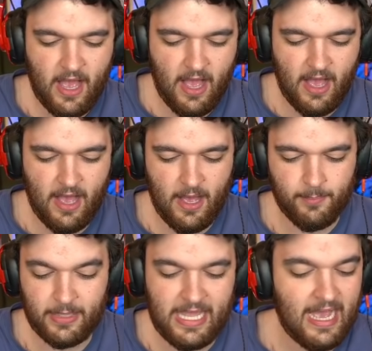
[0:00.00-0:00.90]
Uh,
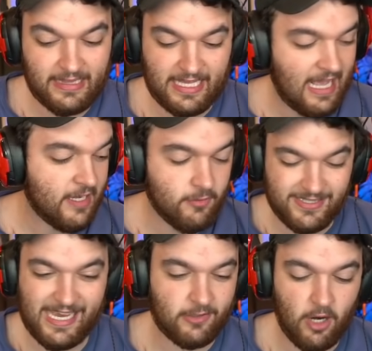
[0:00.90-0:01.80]
but yeah, like I know
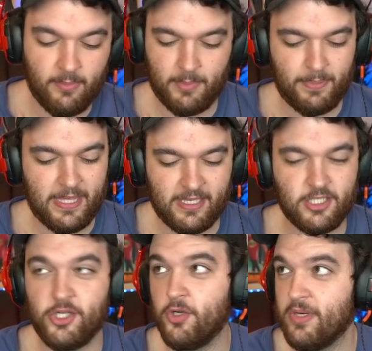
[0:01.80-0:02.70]
Zekrom and
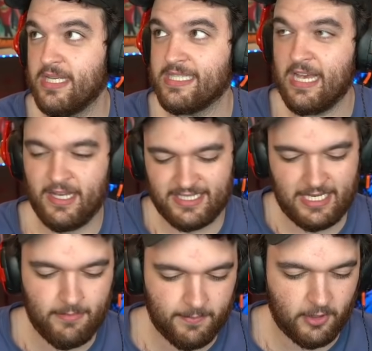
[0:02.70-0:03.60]
Pikachu is a
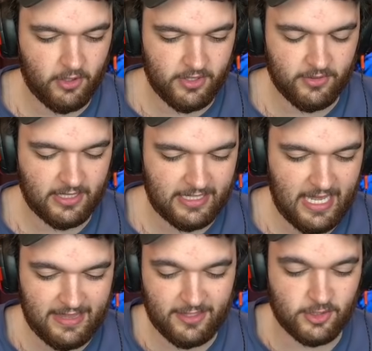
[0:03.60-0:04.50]
team up card you can
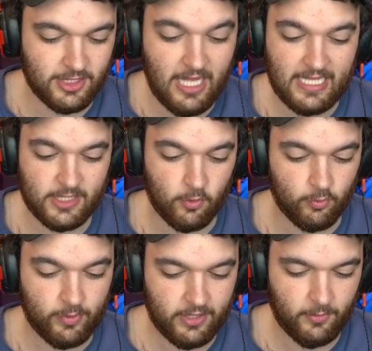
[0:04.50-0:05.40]
get. There's lots
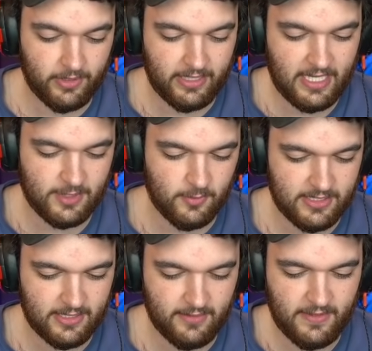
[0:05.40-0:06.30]
of really, really nice
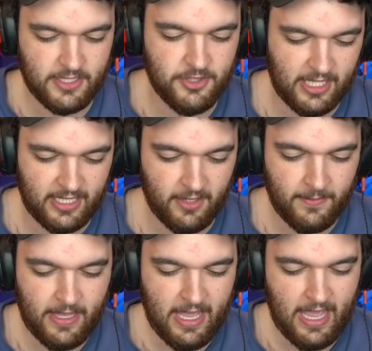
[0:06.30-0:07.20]
ones. I love that Dragonair.
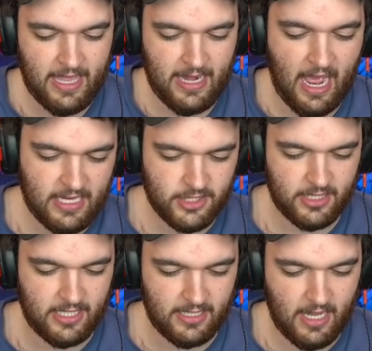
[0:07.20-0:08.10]
And I
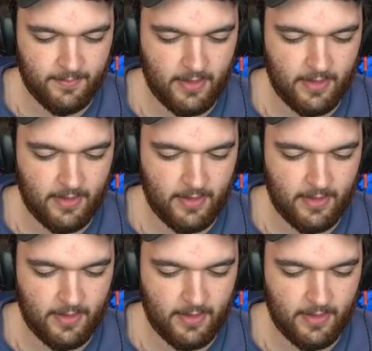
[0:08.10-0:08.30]
actually, I'm,